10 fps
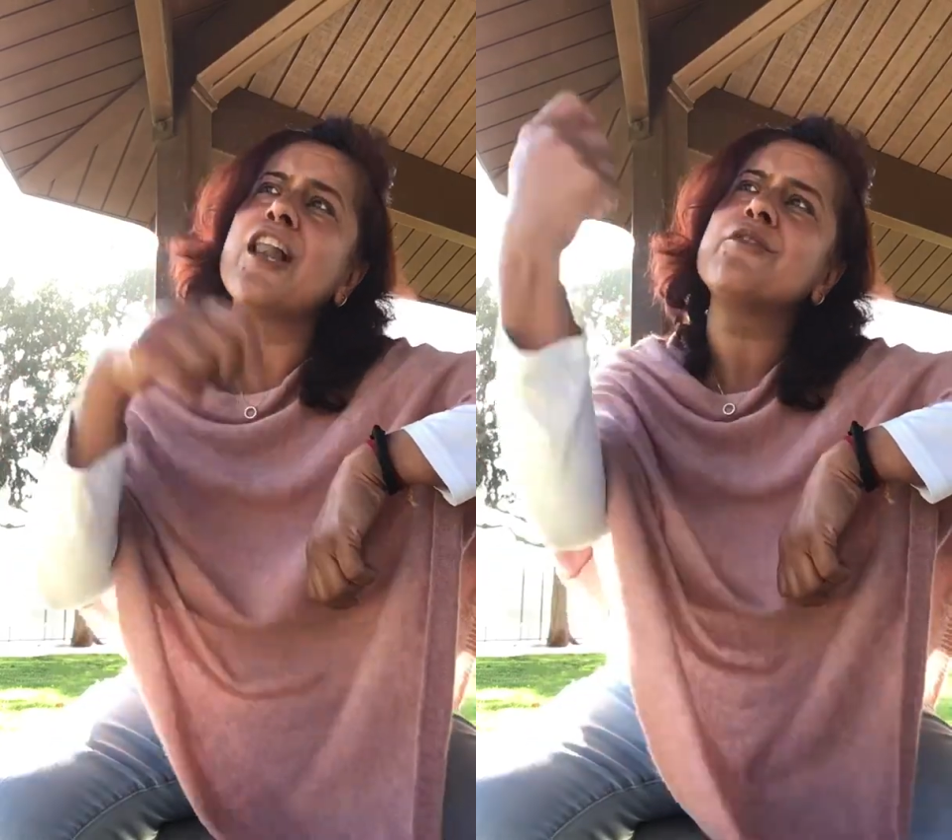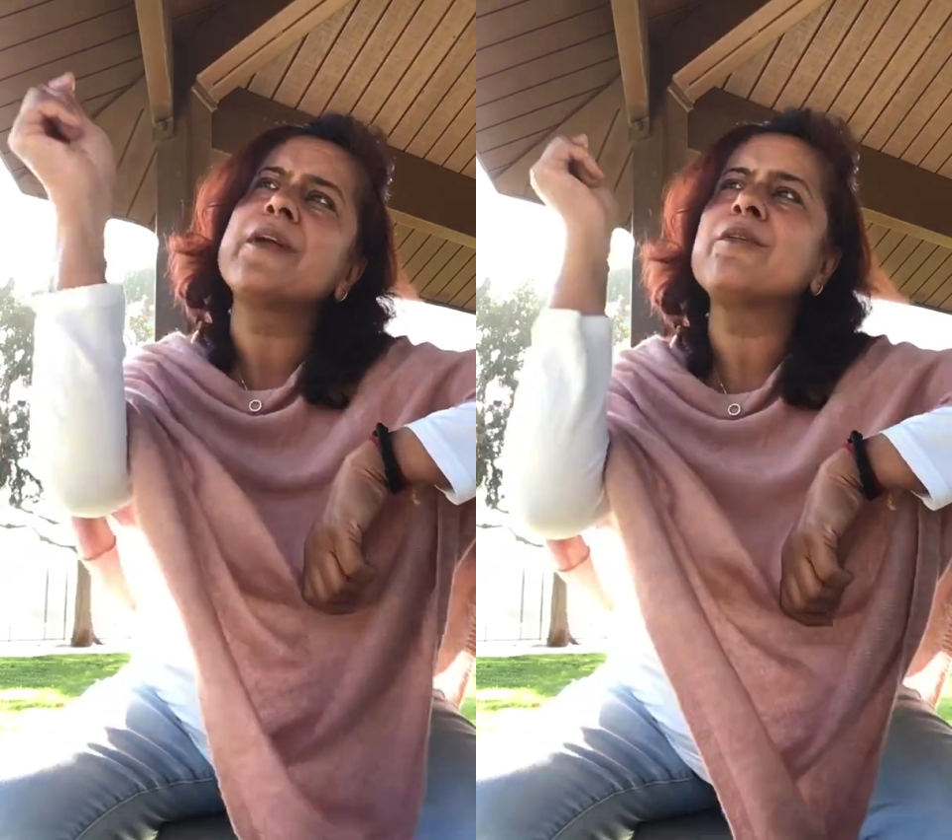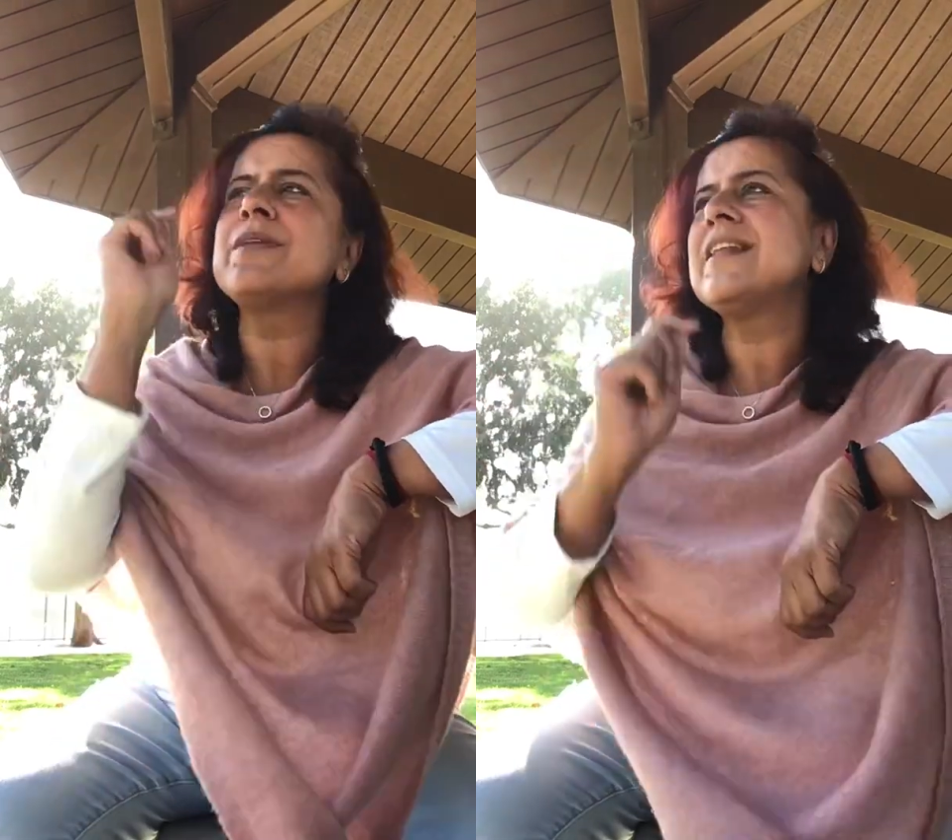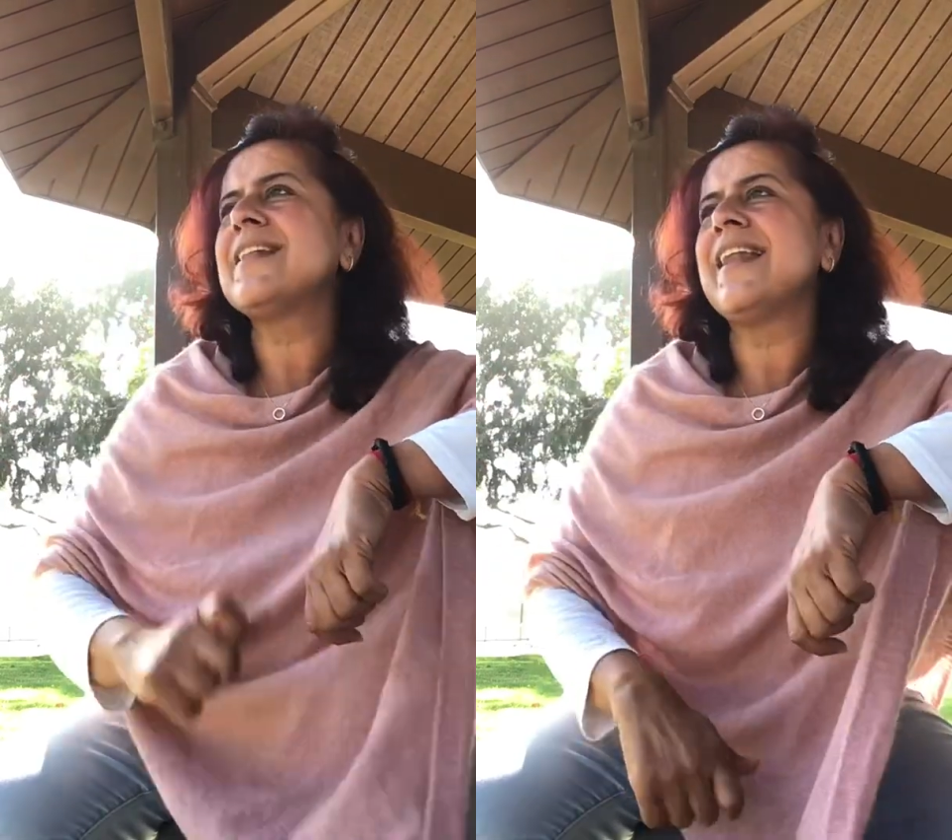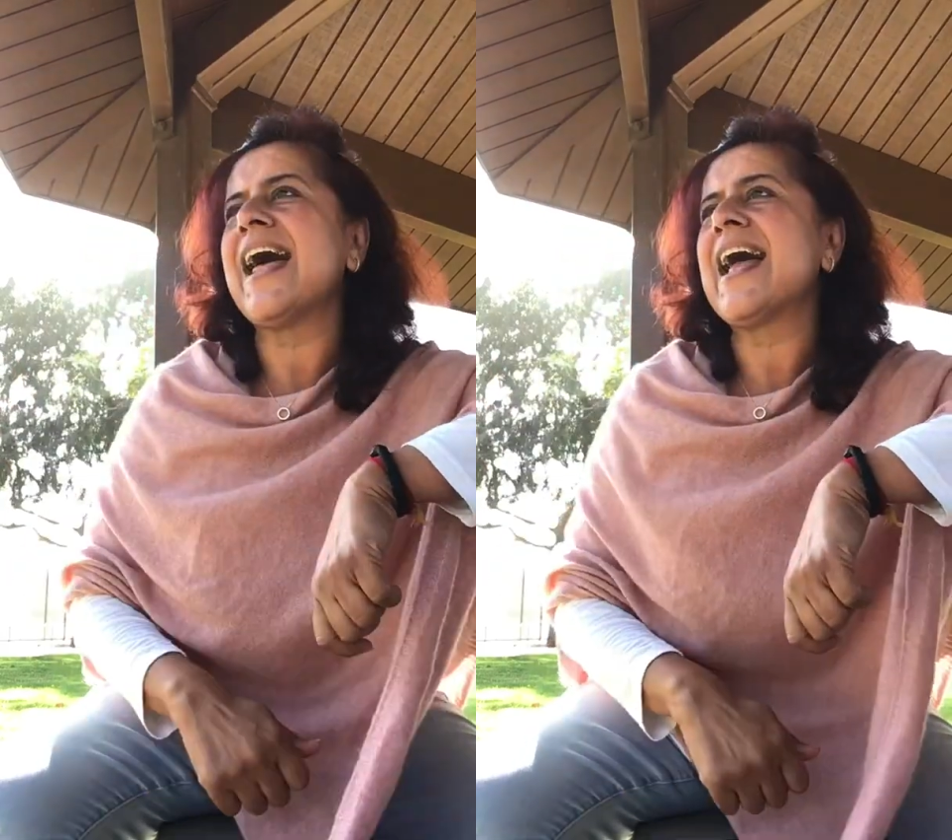coloring
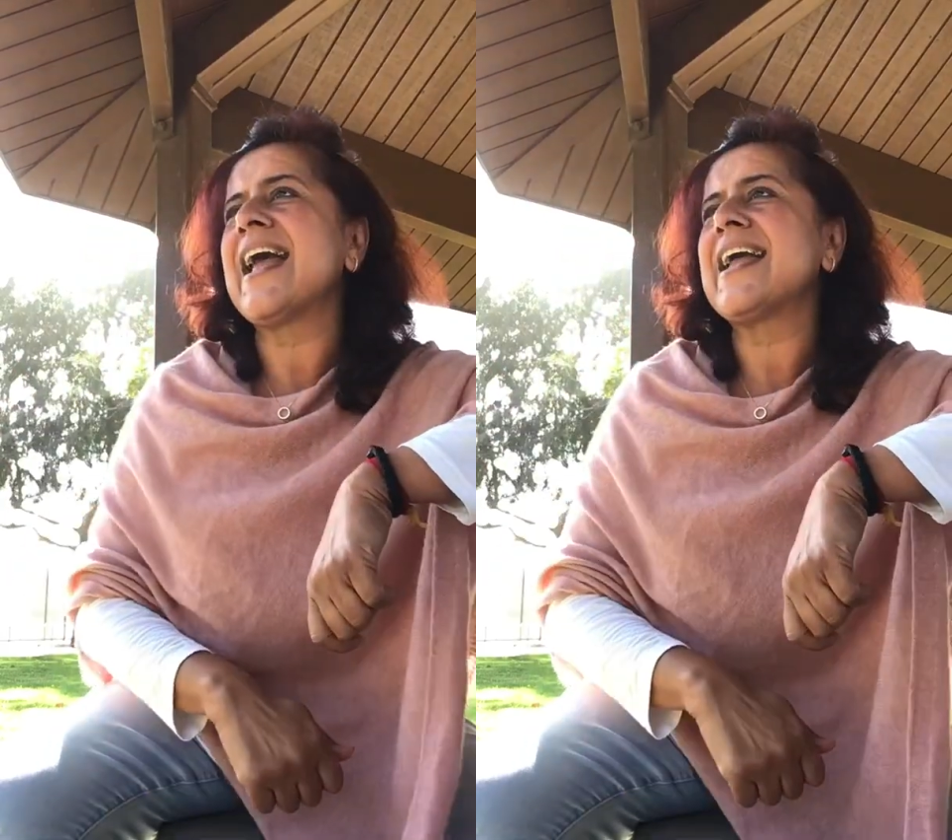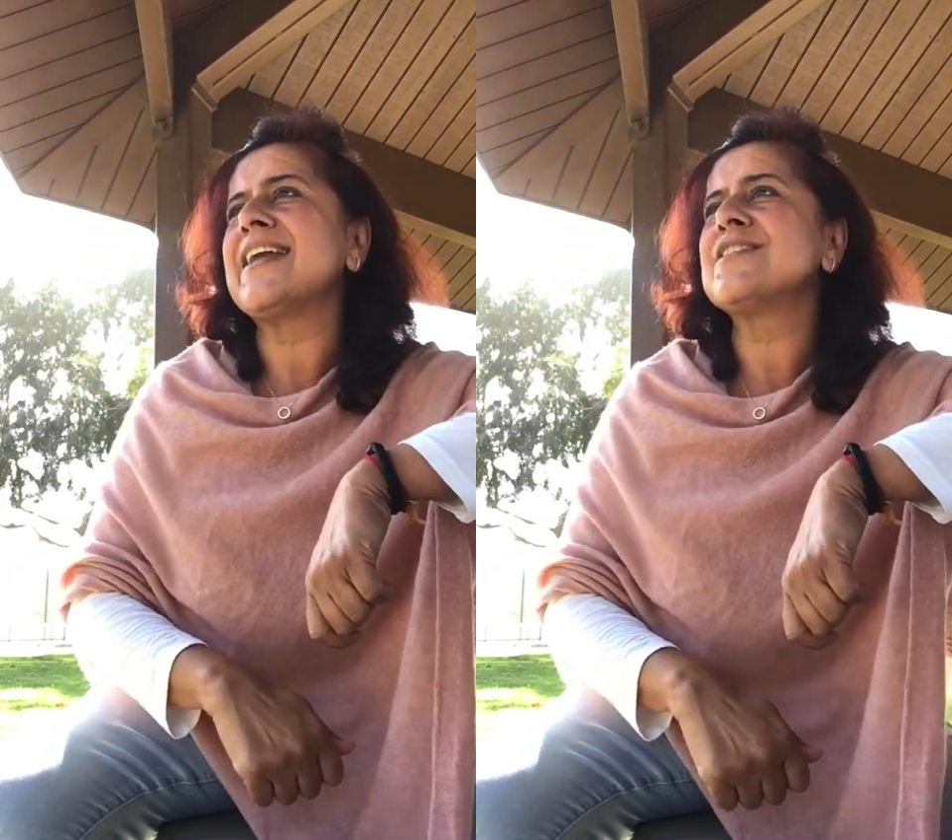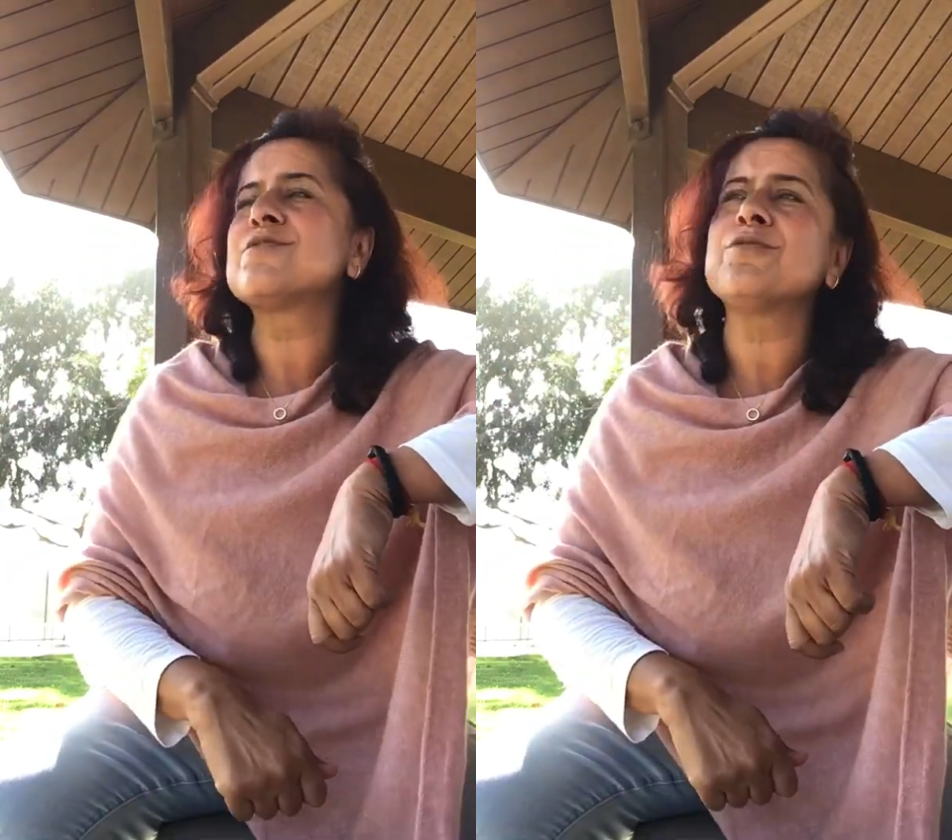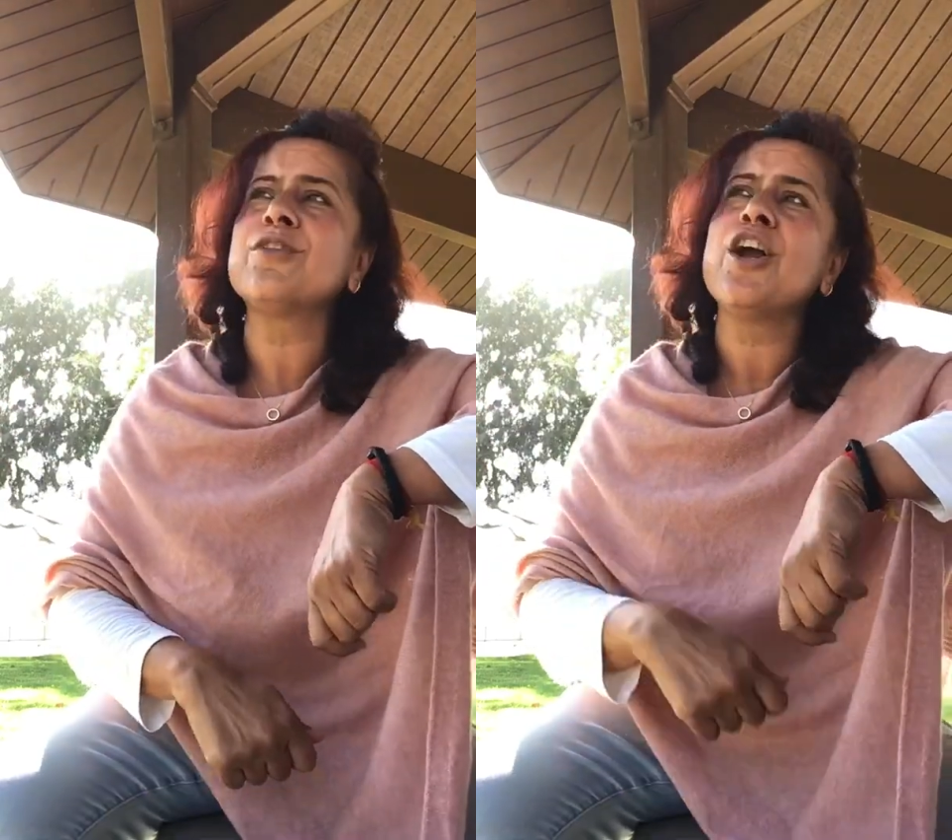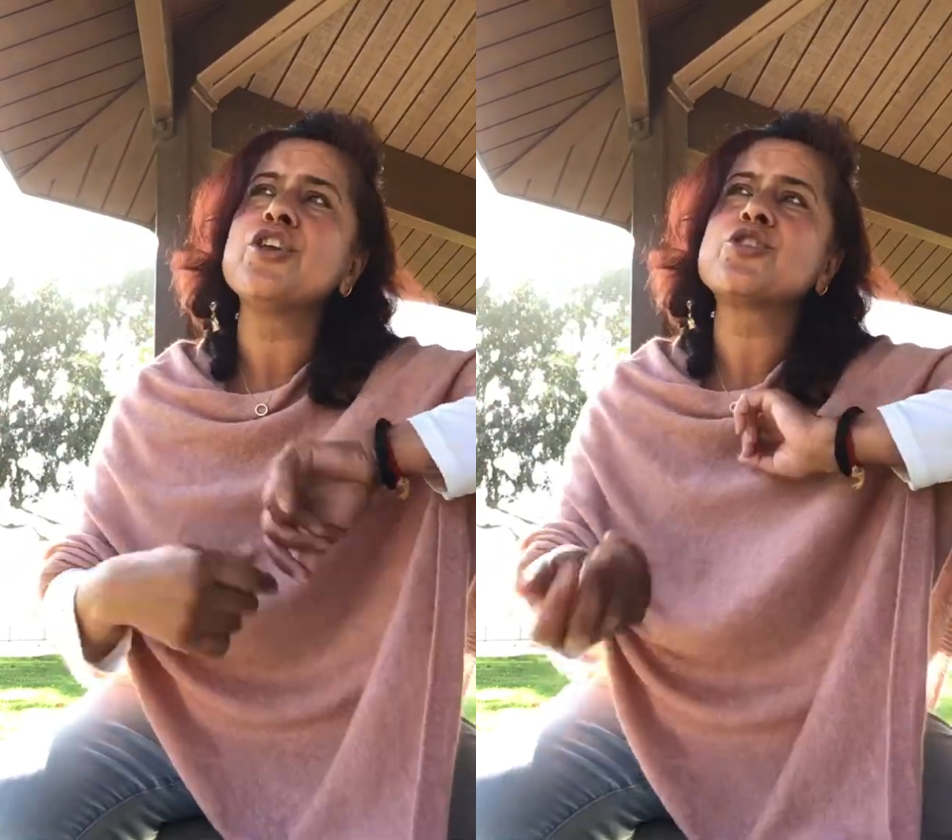within the lines or